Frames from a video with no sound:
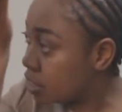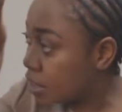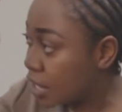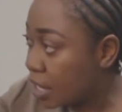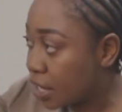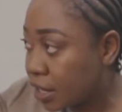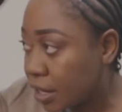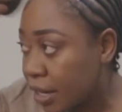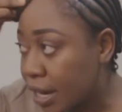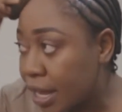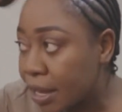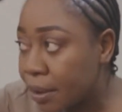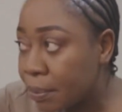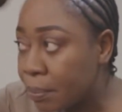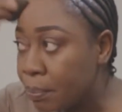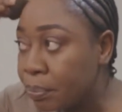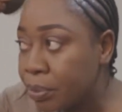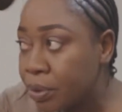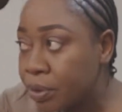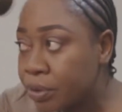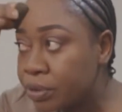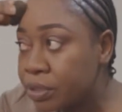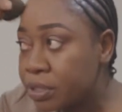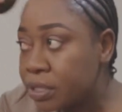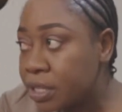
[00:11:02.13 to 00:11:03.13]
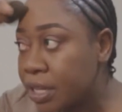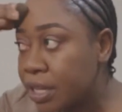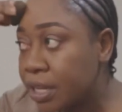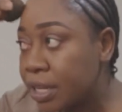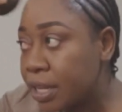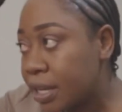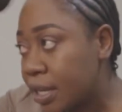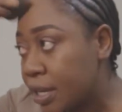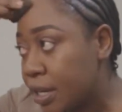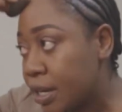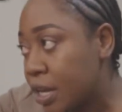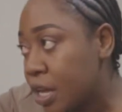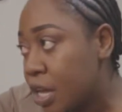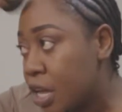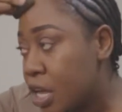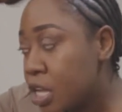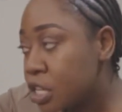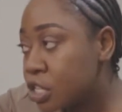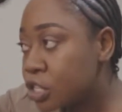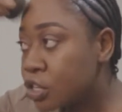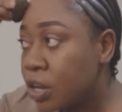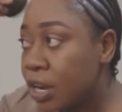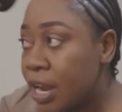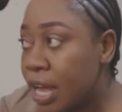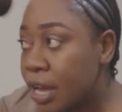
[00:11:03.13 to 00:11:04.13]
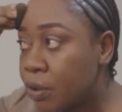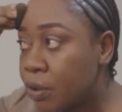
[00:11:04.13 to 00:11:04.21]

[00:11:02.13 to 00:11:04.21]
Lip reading: then like building in. So